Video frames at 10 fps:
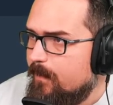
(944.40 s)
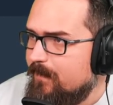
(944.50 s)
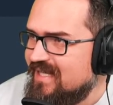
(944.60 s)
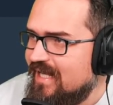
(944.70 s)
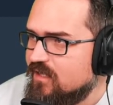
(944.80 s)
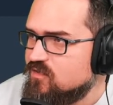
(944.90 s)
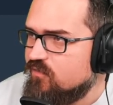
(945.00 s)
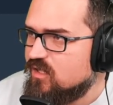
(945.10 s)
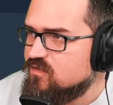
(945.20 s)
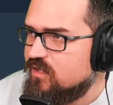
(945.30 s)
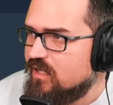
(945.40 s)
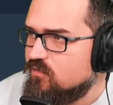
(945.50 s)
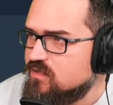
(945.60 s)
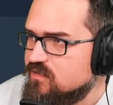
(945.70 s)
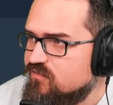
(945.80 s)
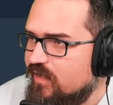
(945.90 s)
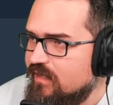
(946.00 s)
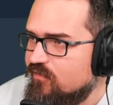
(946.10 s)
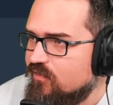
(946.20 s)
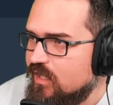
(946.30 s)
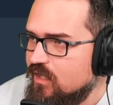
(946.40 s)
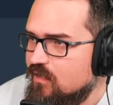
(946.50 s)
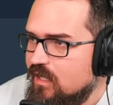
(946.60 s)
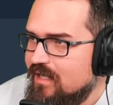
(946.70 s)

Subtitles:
Mechanics because Necrons is finally a thing.